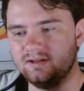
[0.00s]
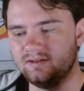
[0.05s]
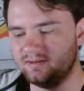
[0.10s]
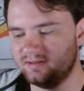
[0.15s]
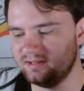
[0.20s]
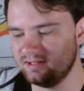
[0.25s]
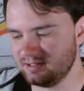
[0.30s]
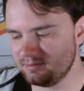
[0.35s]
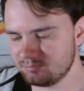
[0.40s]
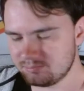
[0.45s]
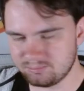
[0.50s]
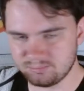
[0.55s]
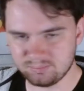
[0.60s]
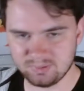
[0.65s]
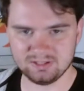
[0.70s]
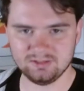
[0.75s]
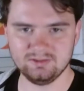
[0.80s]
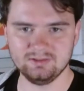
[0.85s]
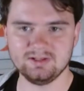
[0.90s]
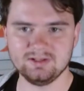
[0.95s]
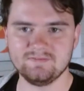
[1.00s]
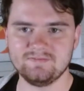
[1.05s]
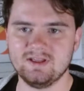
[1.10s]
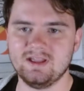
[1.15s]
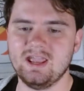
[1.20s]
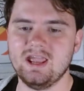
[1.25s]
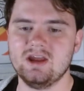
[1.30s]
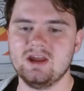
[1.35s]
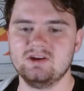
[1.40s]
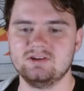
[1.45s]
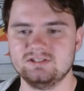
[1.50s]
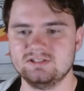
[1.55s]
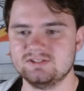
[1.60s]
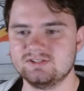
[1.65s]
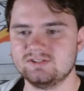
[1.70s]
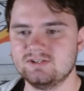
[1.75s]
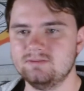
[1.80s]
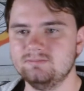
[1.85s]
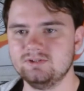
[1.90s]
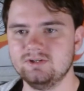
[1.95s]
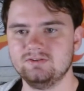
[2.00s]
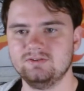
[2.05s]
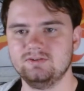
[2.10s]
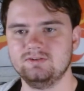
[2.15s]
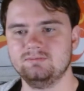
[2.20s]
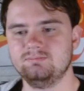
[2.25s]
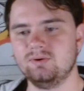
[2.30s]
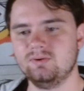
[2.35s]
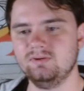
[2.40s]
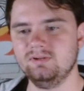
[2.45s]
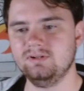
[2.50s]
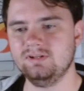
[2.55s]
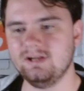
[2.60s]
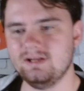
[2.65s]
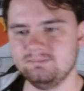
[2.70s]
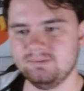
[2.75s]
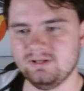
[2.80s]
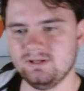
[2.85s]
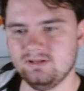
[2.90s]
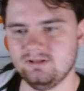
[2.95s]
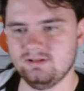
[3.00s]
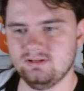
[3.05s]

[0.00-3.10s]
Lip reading: the build of the character. So I'm going to pull it up.